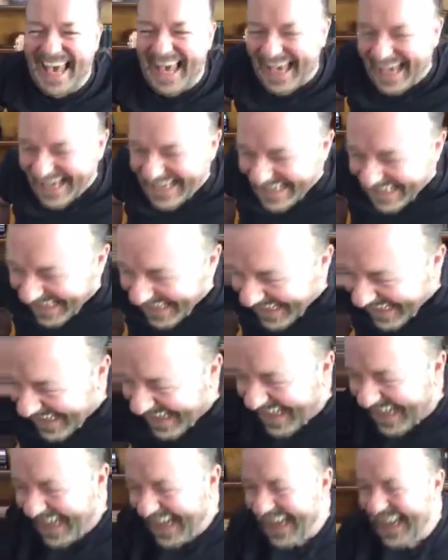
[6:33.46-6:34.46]

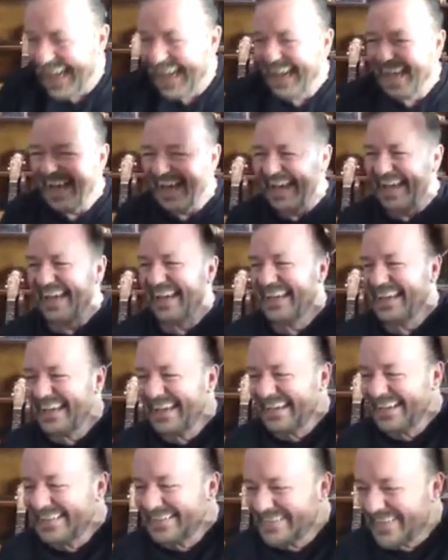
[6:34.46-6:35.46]

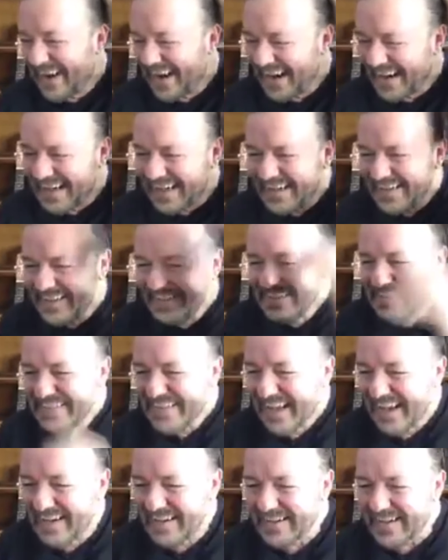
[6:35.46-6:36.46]
right.
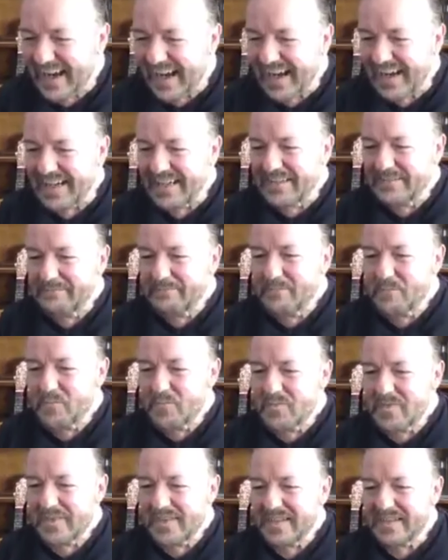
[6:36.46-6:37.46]
Okay.
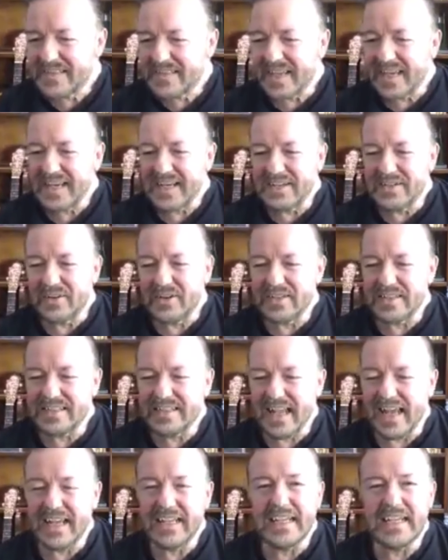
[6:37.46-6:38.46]
Sitting cross-legged.
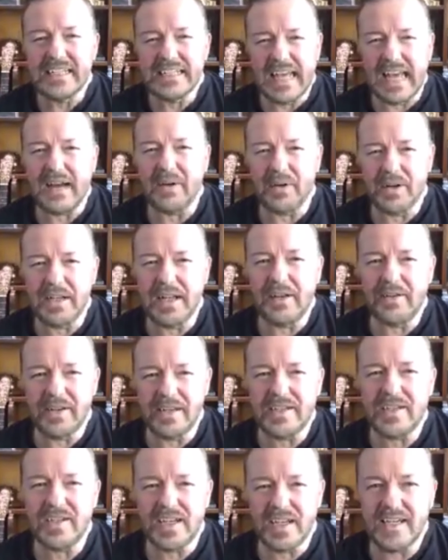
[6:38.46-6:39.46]
Is that how I know it's
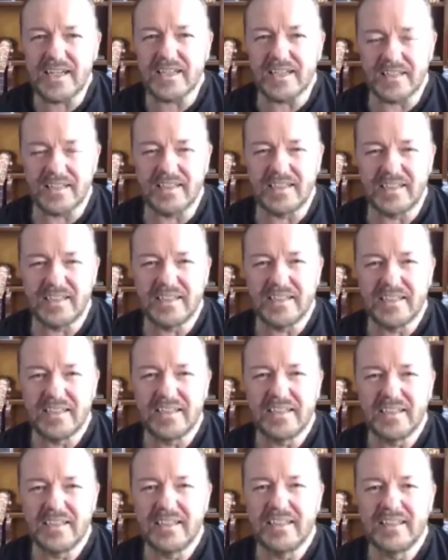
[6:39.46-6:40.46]
Jesus?
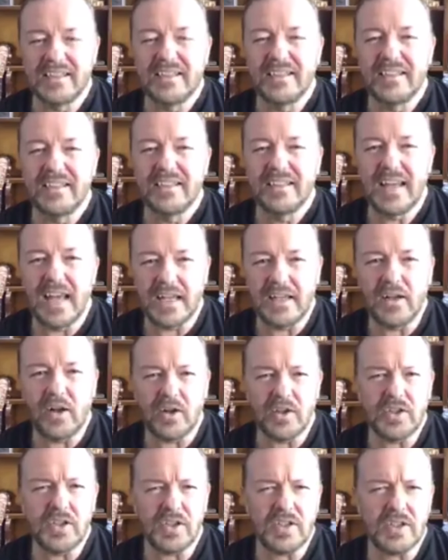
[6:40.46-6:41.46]
And not
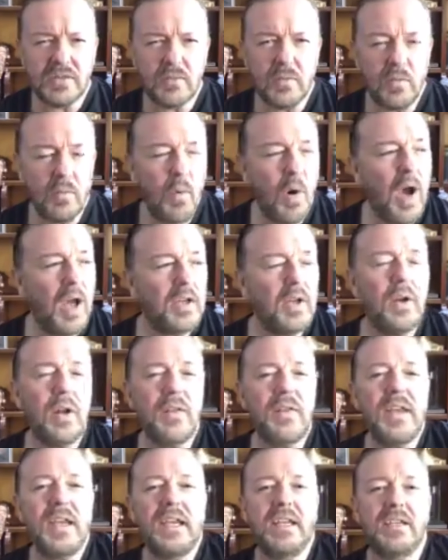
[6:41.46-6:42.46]
just why don't I think
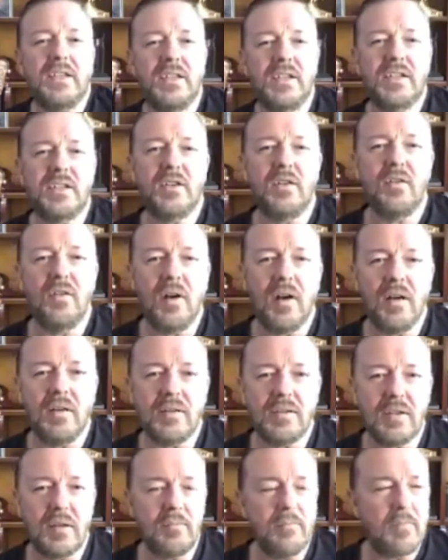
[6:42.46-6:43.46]
it's just
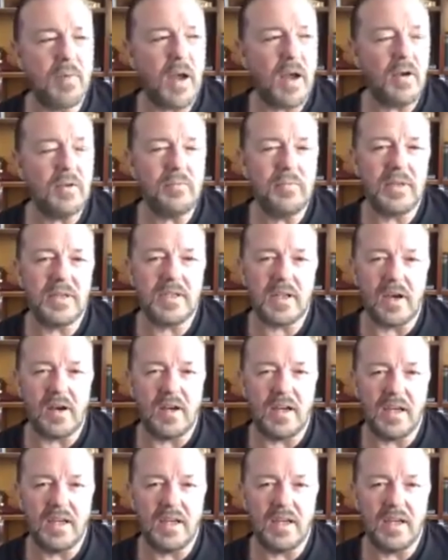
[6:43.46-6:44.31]
some homeless guy